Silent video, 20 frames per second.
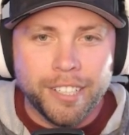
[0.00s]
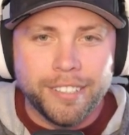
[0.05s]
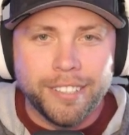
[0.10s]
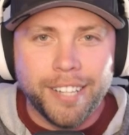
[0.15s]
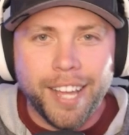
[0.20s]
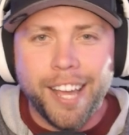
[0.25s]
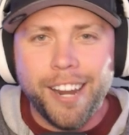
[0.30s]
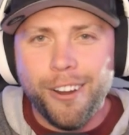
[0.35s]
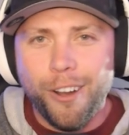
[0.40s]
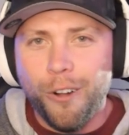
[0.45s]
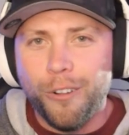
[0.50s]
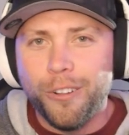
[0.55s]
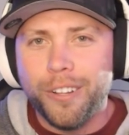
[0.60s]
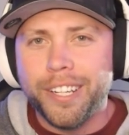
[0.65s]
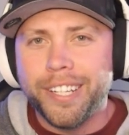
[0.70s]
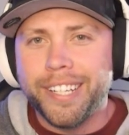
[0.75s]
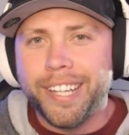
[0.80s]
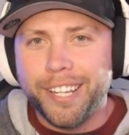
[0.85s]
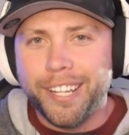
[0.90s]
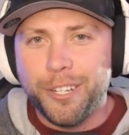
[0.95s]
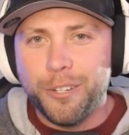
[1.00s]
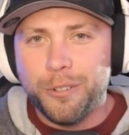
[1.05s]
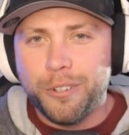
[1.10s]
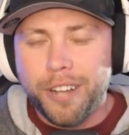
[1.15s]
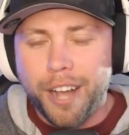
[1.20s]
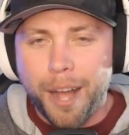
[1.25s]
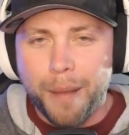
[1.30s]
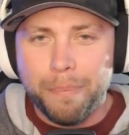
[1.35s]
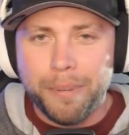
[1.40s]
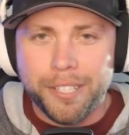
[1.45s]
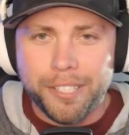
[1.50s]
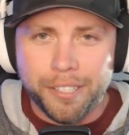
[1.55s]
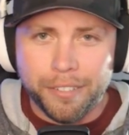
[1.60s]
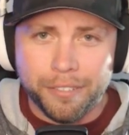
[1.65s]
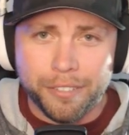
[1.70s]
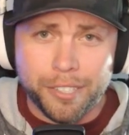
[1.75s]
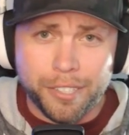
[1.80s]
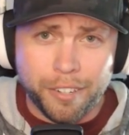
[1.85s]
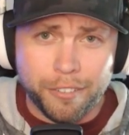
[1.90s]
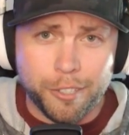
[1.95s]
Not only can you copy
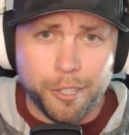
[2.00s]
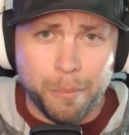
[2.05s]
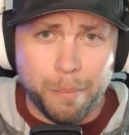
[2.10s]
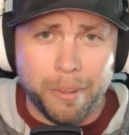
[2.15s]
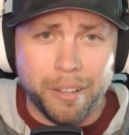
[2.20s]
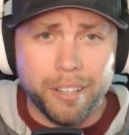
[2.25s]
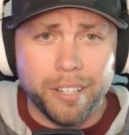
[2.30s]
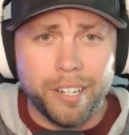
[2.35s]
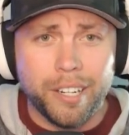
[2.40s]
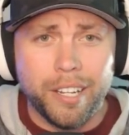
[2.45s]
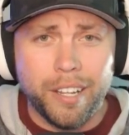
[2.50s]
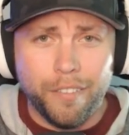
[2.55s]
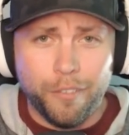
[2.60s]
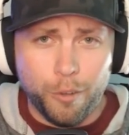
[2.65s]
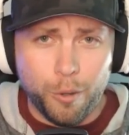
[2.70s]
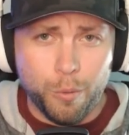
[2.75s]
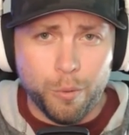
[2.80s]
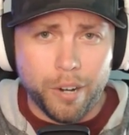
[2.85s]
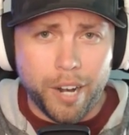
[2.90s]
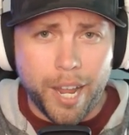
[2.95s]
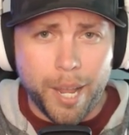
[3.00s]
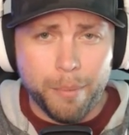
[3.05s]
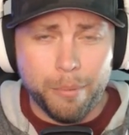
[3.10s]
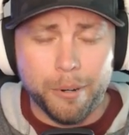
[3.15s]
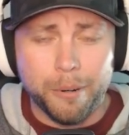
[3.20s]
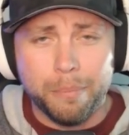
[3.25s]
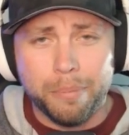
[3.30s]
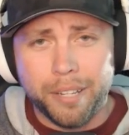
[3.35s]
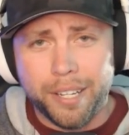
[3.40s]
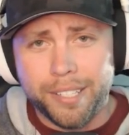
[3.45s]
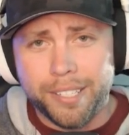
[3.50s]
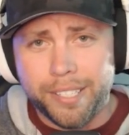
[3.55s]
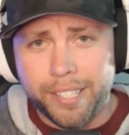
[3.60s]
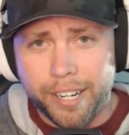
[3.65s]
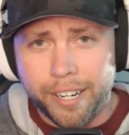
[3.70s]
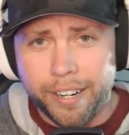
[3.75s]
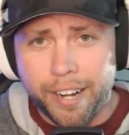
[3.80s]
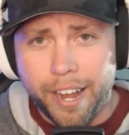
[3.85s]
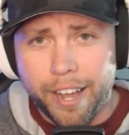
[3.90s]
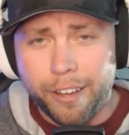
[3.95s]
Silver Surfer's ability if you were able to play
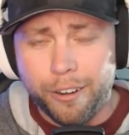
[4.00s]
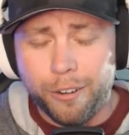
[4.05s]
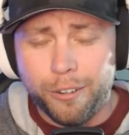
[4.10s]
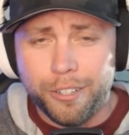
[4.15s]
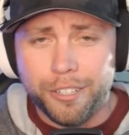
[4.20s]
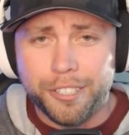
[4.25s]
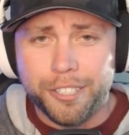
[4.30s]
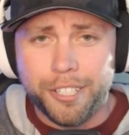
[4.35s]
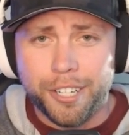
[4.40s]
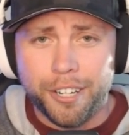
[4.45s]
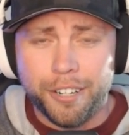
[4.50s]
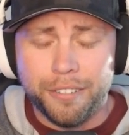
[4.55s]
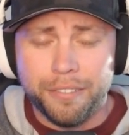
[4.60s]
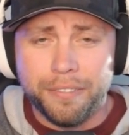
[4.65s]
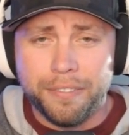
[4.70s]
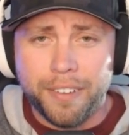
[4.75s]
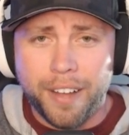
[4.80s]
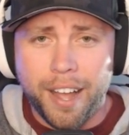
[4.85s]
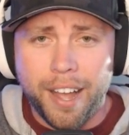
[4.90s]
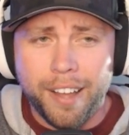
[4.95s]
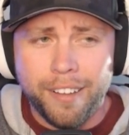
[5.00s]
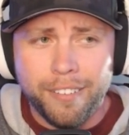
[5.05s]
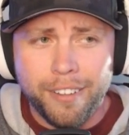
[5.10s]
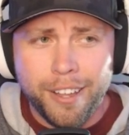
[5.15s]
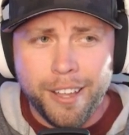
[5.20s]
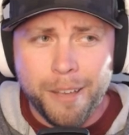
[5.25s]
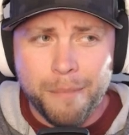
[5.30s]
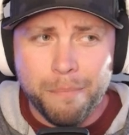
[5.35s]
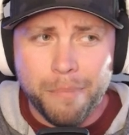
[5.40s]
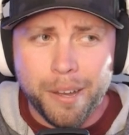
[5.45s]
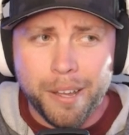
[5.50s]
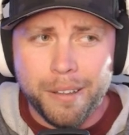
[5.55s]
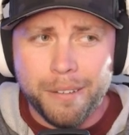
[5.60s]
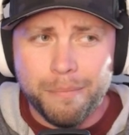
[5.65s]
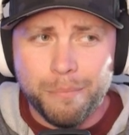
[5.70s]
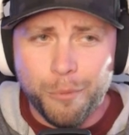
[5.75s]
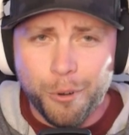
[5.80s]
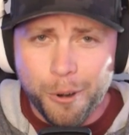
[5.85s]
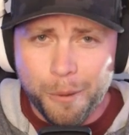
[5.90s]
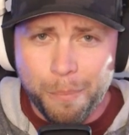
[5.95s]
Sera out on turn 5,
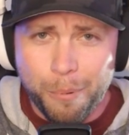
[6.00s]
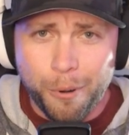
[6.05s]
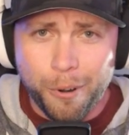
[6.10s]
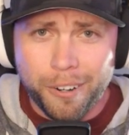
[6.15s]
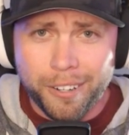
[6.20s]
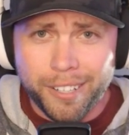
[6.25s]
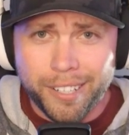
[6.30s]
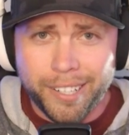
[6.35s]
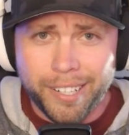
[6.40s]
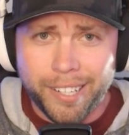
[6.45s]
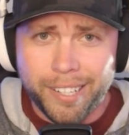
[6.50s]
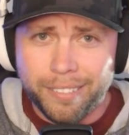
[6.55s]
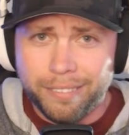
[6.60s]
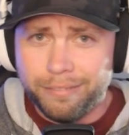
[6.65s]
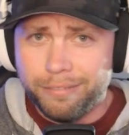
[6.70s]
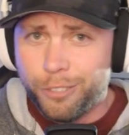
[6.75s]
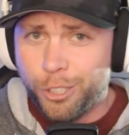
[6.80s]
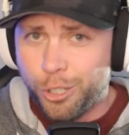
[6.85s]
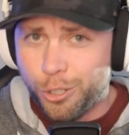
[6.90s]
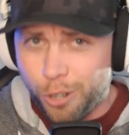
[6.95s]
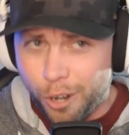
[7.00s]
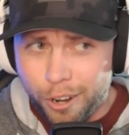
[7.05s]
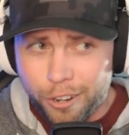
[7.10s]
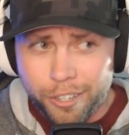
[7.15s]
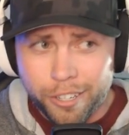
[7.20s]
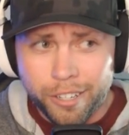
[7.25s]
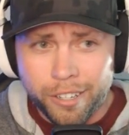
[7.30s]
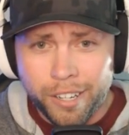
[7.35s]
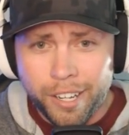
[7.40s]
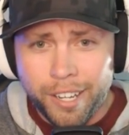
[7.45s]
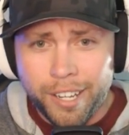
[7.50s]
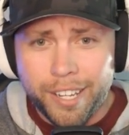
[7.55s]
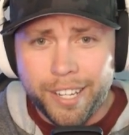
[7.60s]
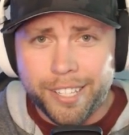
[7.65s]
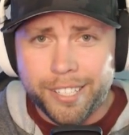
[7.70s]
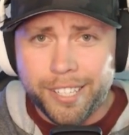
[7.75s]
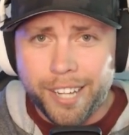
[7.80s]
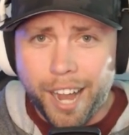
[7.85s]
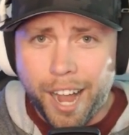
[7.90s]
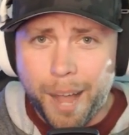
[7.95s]
but more importantly and stronger
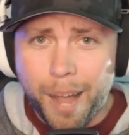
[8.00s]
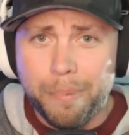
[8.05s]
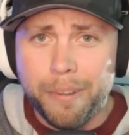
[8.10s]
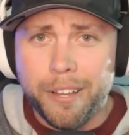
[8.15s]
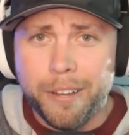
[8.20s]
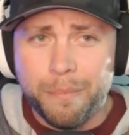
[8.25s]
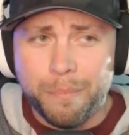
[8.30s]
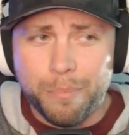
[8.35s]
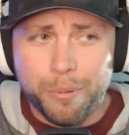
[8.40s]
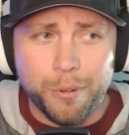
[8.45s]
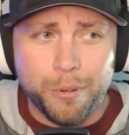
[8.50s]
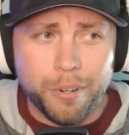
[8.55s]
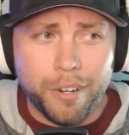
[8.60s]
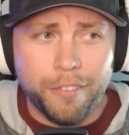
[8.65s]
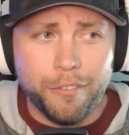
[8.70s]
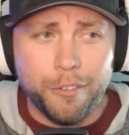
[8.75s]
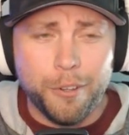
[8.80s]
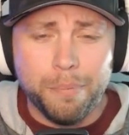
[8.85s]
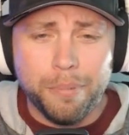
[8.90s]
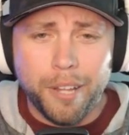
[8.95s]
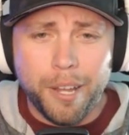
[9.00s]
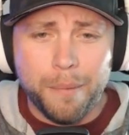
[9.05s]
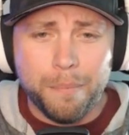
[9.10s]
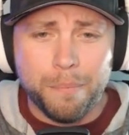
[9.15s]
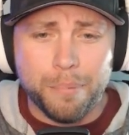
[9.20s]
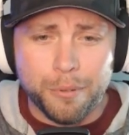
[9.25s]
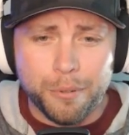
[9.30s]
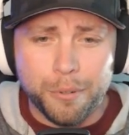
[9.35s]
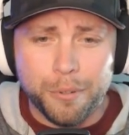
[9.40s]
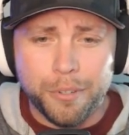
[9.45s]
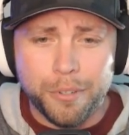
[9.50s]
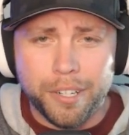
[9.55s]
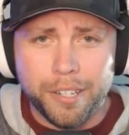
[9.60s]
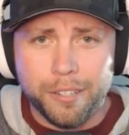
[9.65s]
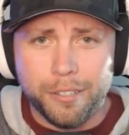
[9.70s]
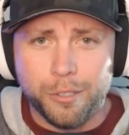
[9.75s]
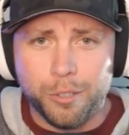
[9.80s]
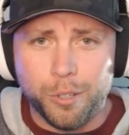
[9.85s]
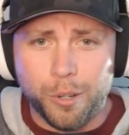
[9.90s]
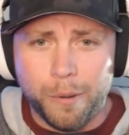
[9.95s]
is copying Brood. If you play Brood
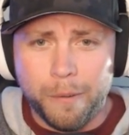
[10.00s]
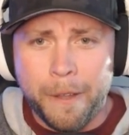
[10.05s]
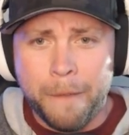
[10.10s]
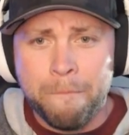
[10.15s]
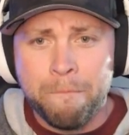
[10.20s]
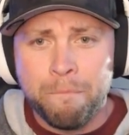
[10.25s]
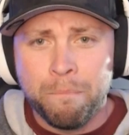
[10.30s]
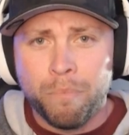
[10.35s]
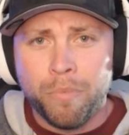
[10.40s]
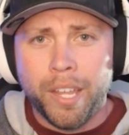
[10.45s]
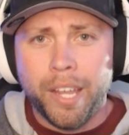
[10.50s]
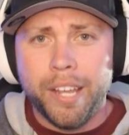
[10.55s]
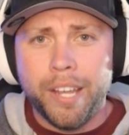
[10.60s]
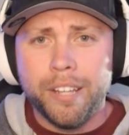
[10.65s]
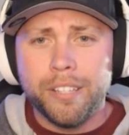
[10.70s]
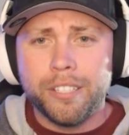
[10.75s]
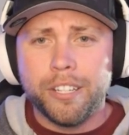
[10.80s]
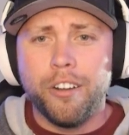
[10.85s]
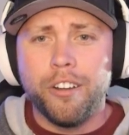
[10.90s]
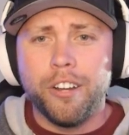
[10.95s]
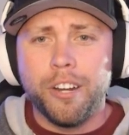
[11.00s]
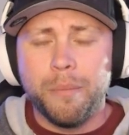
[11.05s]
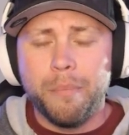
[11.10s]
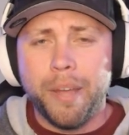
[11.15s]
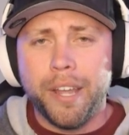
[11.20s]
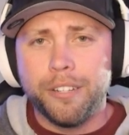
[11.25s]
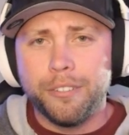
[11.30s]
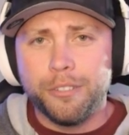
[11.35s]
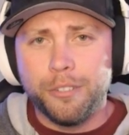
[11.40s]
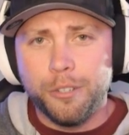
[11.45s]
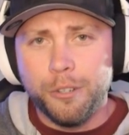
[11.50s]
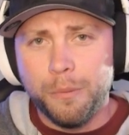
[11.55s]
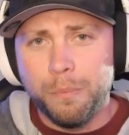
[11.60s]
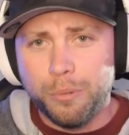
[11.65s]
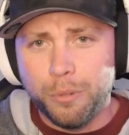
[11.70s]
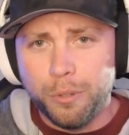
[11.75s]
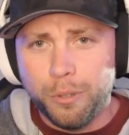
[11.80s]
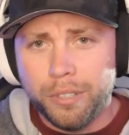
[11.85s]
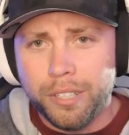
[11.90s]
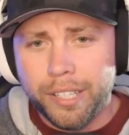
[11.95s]
into Absorbing Man, he is going to make 2
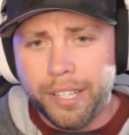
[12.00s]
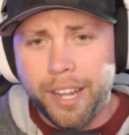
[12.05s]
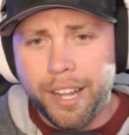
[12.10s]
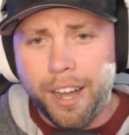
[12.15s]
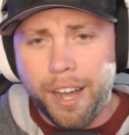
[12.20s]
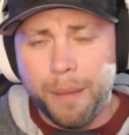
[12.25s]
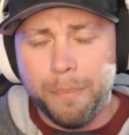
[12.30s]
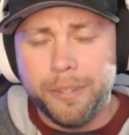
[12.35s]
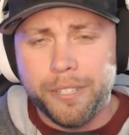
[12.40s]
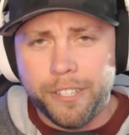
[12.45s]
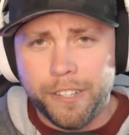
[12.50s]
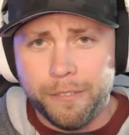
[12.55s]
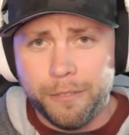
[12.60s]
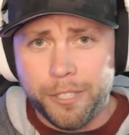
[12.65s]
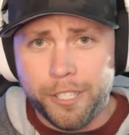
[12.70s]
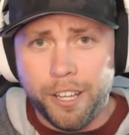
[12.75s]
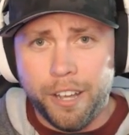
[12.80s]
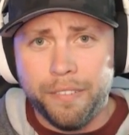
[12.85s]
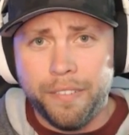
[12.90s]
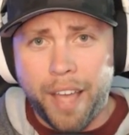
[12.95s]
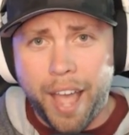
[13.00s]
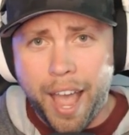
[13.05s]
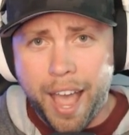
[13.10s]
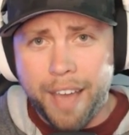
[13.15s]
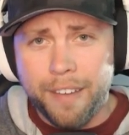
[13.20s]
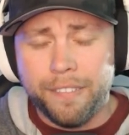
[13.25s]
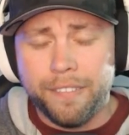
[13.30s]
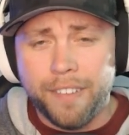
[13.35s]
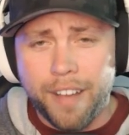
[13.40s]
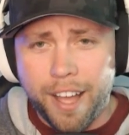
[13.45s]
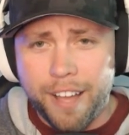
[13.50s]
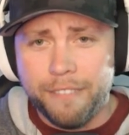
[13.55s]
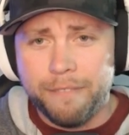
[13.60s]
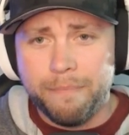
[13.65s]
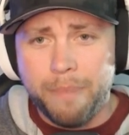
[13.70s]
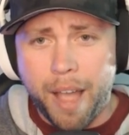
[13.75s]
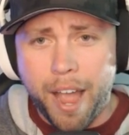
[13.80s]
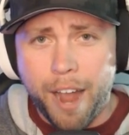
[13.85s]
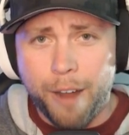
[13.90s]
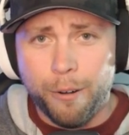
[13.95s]
Broodling copies of himself at 5
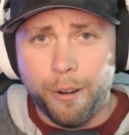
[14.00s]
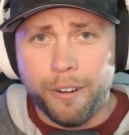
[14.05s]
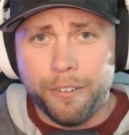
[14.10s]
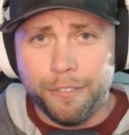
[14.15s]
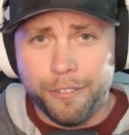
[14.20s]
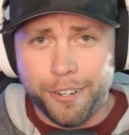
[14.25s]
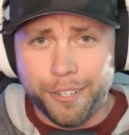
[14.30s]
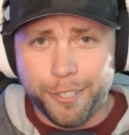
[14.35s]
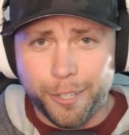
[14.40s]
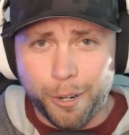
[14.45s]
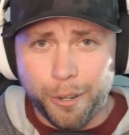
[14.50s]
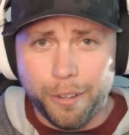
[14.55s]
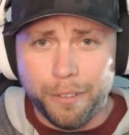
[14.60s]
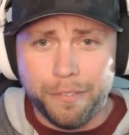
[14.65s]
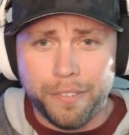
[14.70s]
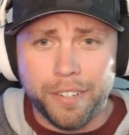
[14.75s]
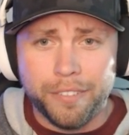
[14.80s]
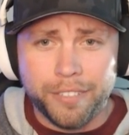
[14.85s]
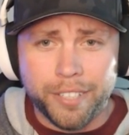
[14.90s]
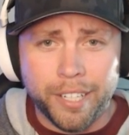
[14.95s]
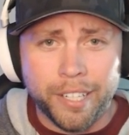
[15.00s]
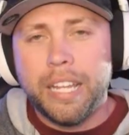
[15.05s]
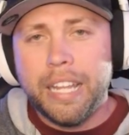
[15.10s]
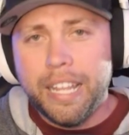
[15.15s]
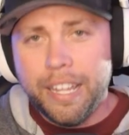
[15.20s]
power for a total of 15.